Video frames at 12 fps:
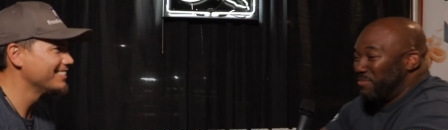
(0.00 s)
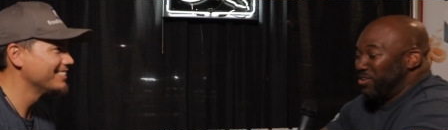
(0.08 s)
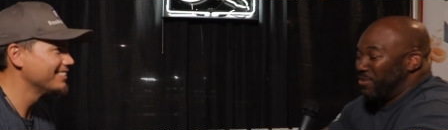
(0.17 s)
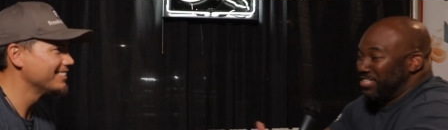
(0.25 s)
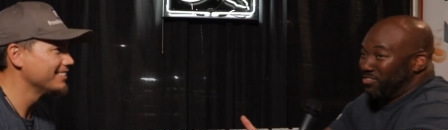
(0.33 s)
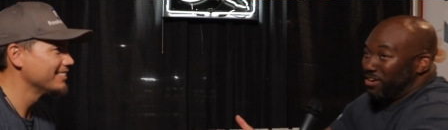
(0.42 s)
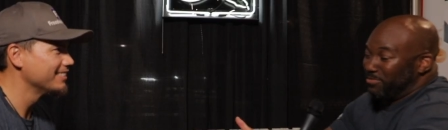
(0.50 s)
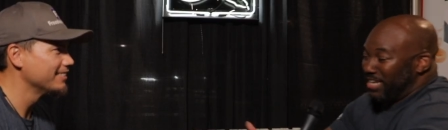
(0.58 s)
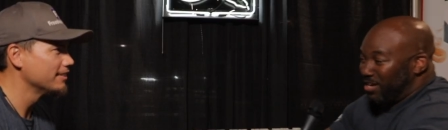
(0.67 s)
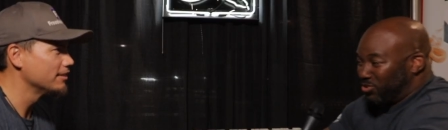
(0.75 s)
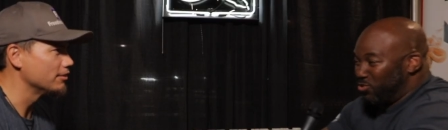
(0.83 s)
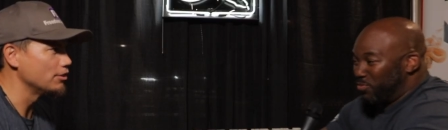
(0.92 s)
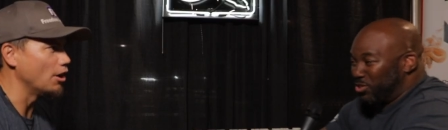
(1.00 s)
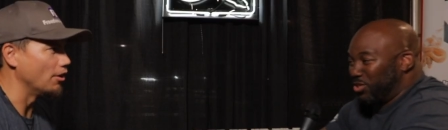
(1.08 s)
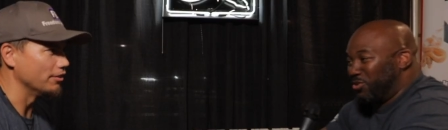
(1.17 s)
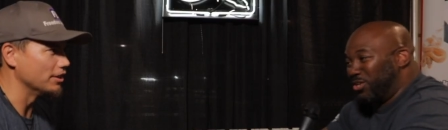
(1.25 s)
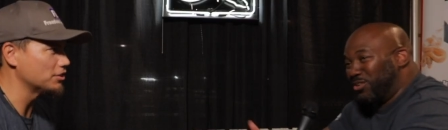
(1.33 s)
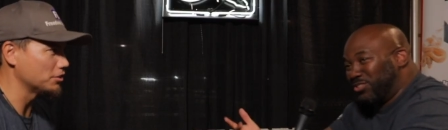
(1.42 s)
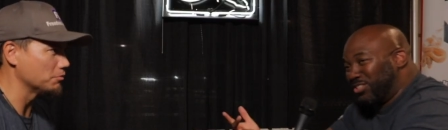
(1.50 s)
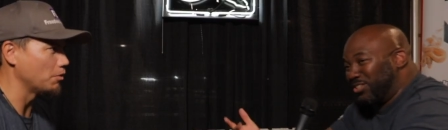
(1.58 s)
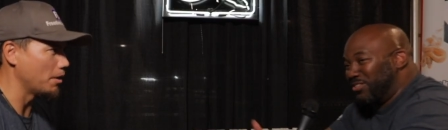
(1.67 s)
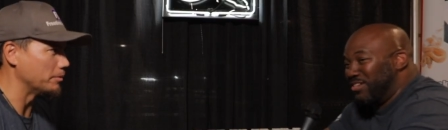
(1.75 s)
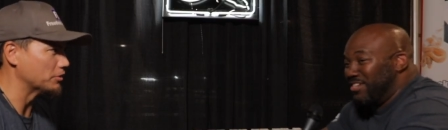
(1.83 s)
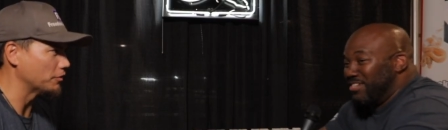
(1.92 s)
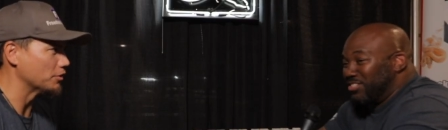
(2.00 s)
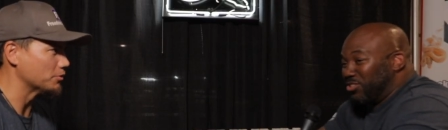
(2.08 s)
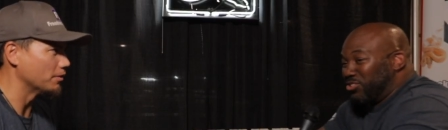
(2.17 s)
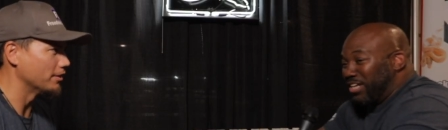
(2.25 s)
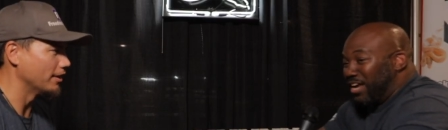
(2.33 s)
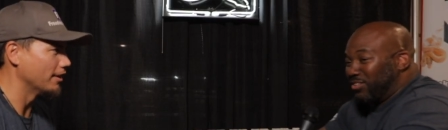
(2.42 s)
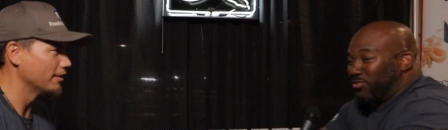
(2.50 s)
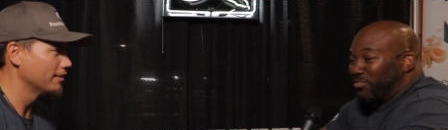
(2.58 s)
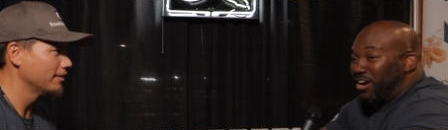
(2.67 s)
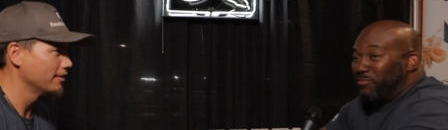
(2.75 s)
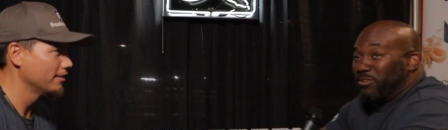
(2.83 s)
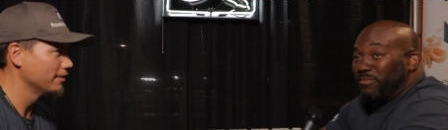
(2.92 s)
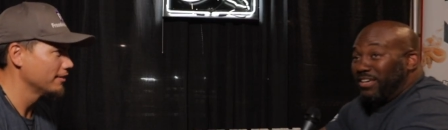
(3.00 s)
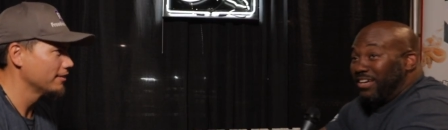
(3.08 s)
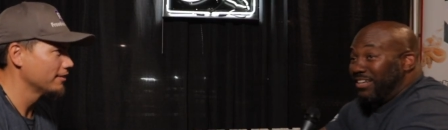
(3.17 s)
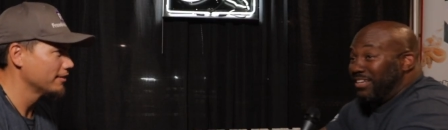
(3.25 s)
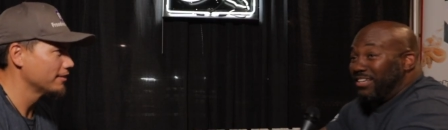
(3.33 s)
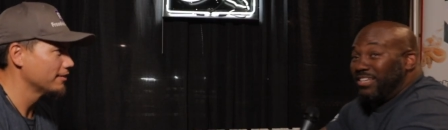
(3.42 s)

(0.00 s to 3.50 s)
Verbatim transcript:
Speaker 1: but it wasn't a Reptile Super no, Show though. So, so shout out to Rami, man. He,